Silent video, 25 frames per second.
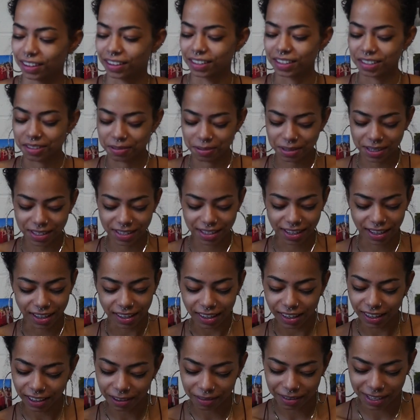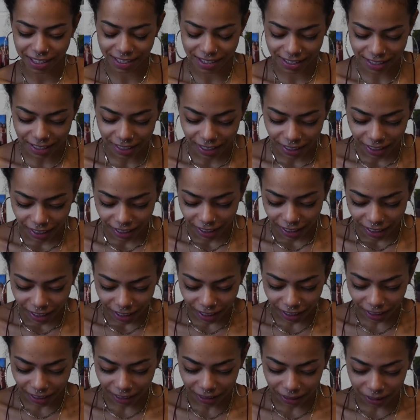on a swing set. Anyways,
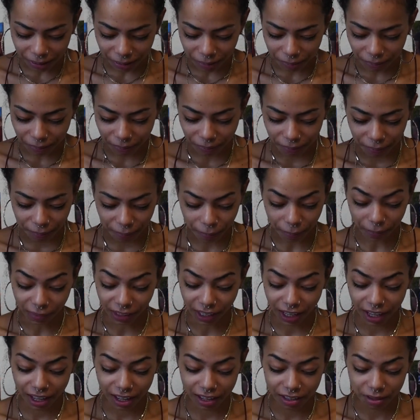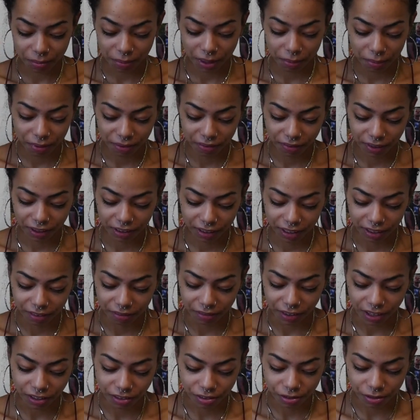yeah, you can be very
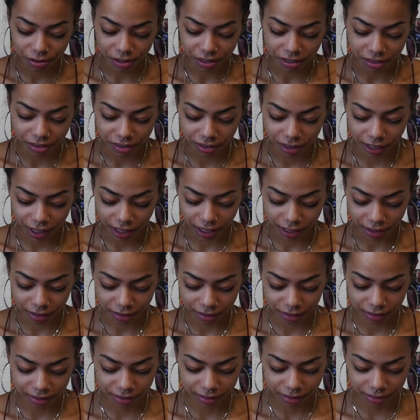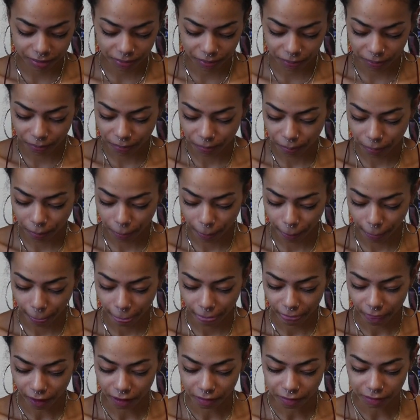adventurous. You like
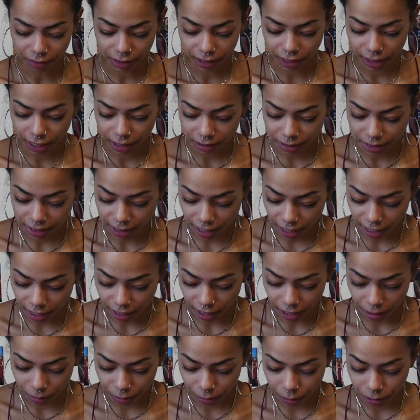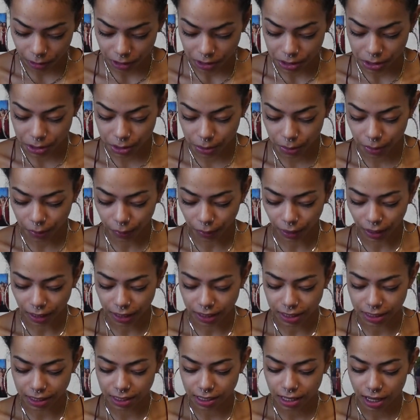fucking outside, outdoors. 2 of
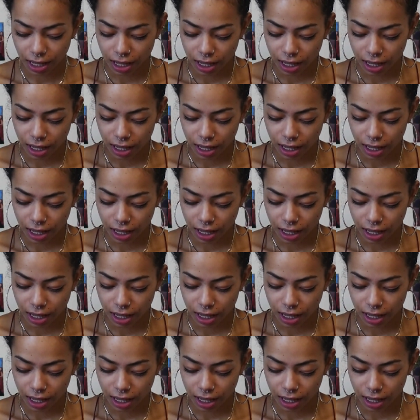Wands.